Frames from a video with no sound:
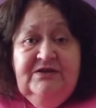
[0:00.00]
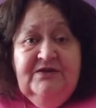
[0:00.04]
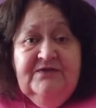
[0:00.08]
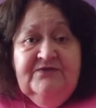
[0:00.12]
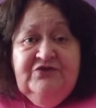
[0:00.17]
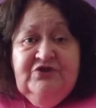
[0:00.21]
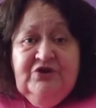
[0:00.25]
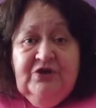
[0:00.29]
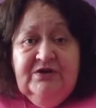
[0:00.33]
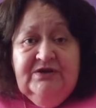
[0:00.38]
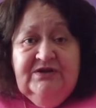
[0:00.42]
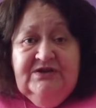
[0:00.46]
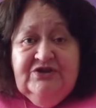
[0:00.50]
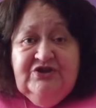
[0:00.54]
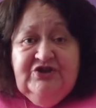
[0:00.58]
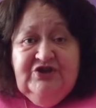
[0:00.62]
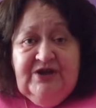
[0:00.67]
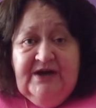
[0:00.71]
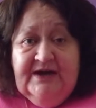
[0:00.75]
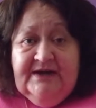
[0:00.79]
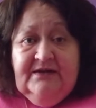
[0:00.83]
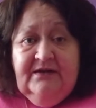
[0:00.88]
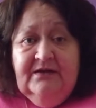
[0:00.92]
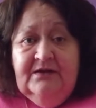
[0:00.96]
you've joined the
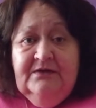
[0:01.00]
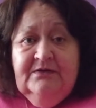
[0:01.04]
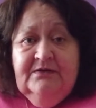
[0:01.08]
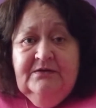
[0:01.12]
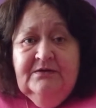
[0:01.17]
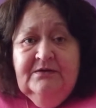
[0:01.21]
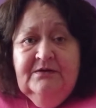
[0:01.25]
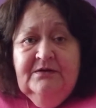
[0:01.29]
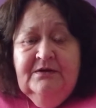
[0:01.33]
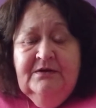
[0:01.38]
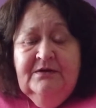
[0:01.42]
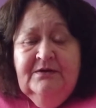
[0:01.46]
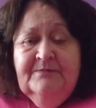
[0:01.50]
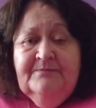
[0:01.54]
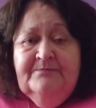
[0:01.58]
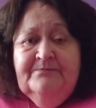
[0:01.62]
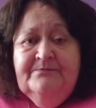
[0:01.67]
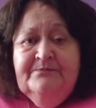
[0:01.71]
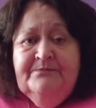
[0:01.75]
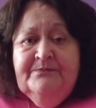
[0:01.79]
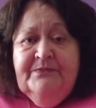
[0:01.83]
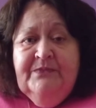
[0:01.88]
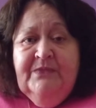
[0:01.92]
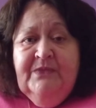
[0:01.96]
channel.
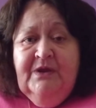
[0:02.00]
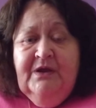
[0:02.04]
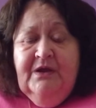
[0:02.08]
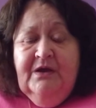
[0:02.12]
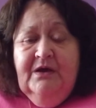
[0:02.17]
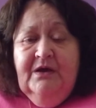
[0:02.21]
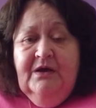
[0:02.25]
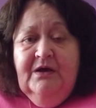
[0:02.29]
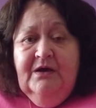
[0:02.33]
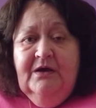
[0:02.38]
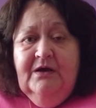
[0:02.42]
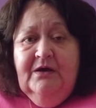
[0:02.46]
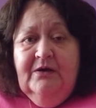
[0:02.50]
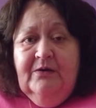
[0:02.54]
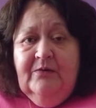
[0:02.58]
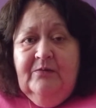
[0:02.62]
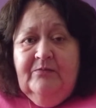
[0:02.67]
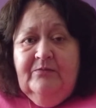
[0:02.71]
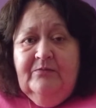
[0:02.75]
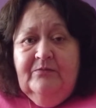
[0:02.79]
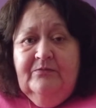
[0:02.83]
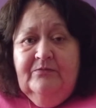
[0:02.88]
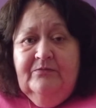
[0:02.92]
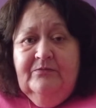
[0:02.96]

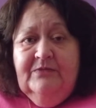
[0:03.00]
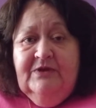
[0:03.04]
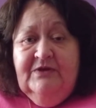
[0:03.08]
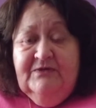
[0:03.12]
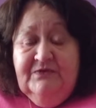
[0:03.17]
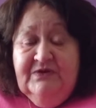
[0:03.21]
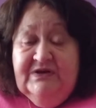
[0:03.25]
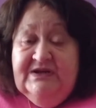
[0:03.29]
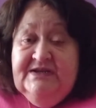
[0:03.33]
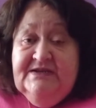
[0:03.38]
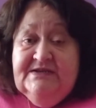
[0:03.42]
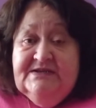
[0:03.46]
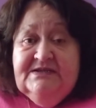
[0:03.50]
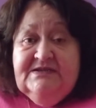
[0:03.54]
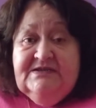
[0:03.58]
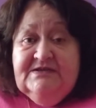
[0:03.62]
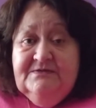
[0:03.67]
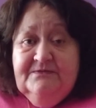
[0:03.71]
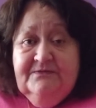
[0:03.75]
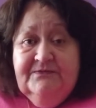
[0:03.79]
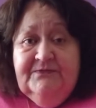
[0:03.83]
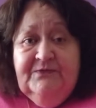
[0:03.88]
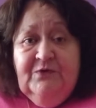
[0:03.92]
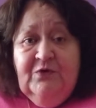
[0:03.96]
If it is
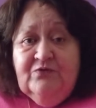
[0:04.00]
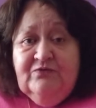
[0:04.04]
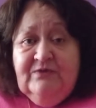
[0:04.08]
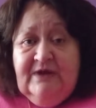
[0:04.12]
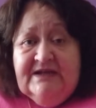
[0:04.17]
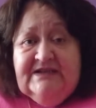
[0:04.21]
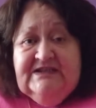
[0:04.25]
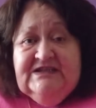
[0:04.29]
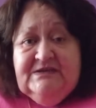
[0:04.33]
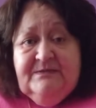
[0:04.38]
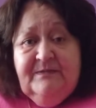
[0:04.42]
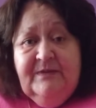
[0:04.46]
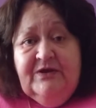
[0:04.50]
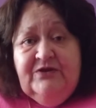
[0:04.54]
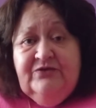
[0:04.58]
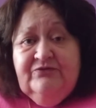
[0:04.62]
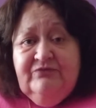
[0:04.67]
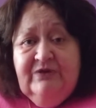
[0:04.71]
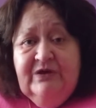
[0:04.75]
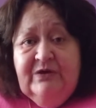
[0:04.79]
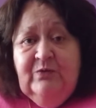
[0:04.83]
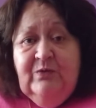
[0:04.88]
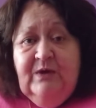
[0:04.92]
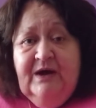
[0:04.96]
for rants about the
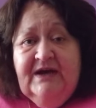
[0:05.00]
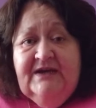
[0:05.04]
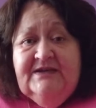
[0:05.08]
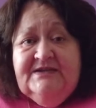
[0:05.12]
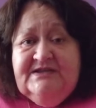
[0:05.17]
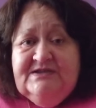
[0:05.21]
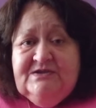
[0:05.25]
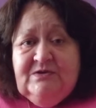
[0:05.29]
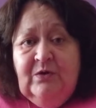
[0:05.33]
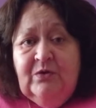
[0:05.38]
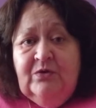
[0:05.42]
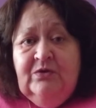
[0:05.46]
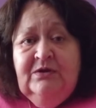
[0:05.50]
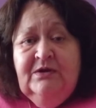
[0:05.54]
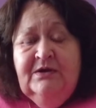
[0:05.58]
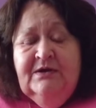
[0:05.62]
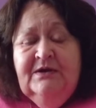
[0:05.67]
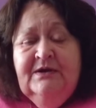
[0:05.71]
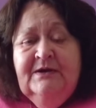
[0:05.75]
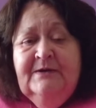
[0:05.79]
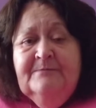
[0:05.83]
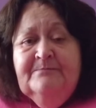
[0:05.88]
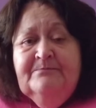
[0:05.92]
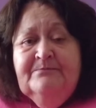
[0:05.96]
Rewired Soul,
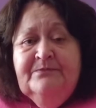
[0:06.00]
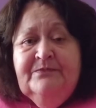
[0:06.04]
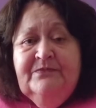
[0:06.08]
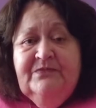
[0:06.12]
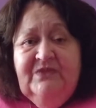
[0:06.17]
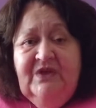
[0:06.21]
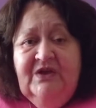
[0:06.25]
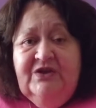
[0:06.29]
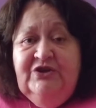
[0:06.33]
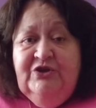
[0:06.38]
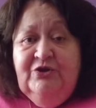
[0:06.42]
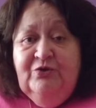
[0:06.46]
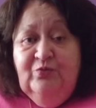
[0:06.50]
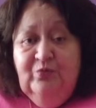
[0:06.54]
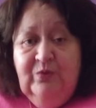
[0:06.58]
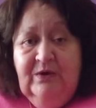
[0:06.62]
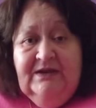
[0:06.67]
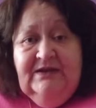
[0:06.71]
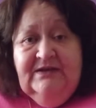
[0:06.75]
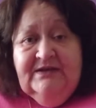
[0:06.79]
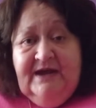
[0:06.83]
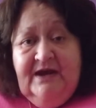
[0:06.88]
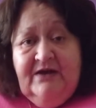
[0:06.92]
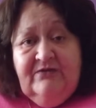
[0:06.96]
then you
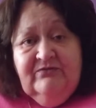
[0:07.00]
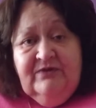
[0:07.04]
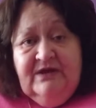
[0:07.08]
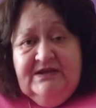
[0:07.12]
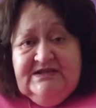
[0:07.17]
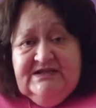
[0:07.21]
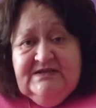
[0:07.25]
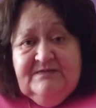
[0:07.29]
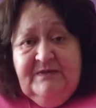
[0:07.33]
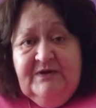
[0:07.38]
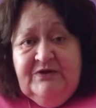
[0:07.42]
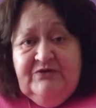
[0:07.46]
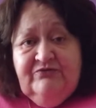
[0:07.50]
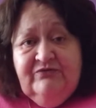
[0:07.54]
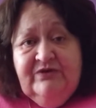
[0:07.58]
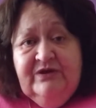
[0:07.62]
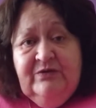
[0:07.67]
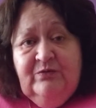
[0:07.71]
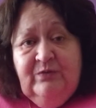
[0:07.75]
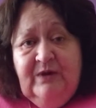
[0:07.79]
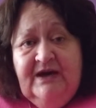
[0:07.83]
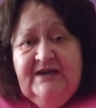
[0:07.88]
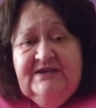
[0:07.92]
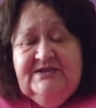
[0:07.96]
will get rants about the
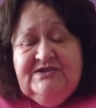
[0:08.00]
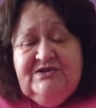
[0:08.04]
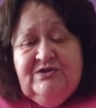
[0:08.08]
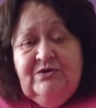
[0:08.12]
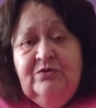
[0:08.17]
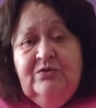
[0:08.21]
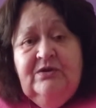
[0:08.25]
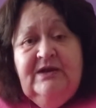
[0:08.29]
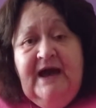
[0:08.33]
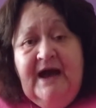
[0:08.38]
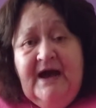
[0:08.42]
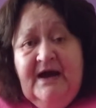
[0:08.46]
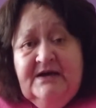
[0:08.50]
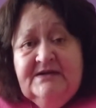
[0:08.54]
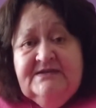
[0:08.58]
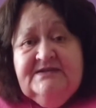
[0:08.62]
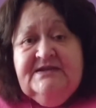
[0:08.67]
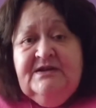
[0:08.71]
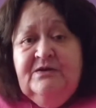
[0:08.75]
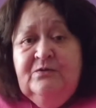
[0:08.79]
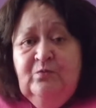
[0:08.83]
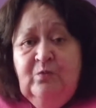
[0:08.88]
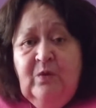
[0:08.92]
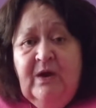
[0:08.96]
Rewired Soul as
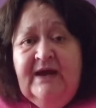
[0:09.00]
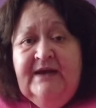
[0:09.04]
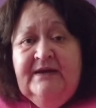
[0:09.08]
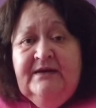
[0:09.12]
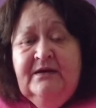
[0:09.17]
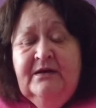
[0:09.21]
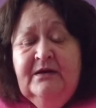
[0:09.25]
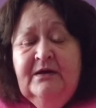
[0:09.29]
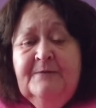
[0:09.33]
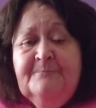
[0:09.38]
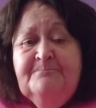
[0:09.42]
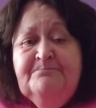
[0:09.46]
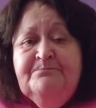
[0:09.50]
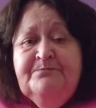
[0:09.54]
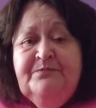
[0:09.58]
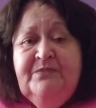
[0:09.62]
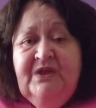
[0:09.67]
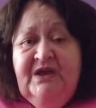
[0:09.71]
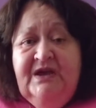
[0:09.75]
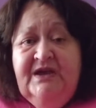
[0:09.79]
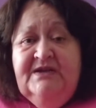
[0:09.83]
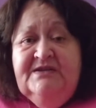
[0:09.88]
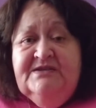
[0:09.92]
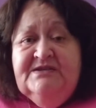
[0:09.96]
and when
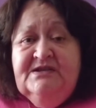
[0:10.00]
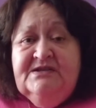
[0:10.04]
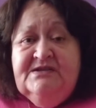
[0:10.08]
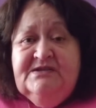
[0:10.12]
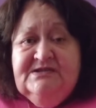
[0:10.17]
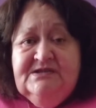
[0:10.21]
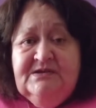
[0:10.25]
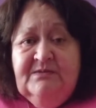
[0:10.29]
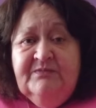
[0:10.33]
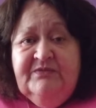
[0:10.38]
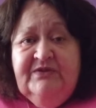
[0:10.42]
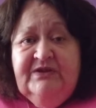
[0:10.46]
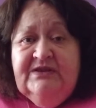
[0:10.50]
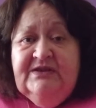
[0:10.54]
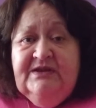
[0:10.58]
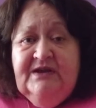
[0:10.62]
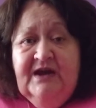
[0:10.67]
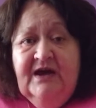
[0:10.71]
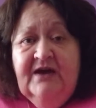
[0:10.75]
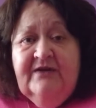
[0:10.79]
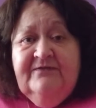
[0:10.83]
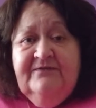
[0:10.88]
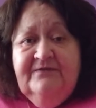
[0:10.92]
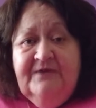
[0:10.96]
he does something that
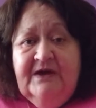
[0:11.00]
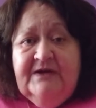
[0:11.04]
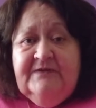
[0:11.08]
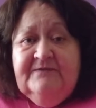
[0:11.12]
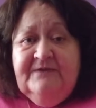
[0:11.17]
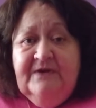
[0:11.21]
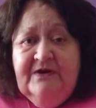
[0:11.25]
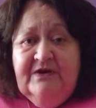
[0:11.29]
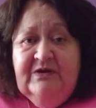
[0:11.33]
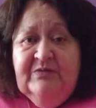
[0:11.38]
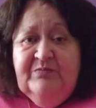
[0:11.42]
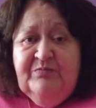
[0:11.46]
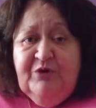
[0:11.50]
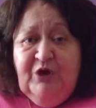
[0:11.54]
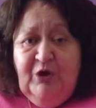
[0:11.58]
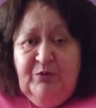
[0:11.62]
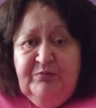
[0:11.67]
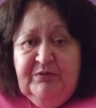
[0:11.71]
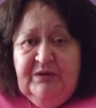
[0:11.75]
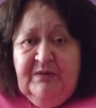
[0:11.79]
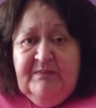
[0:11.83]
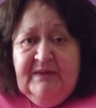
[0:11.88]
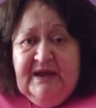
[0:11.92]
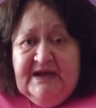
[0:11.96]
I find very
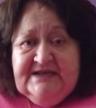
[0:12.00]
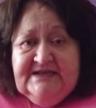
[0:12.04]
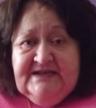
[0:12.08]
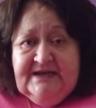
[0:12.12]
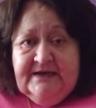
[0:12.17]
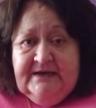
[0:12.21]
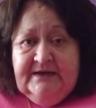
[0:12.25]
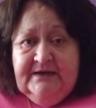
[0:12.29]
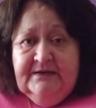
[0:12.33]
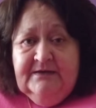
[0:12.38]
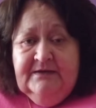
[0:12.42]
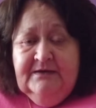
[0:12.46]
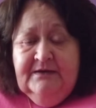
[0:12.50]
problematic.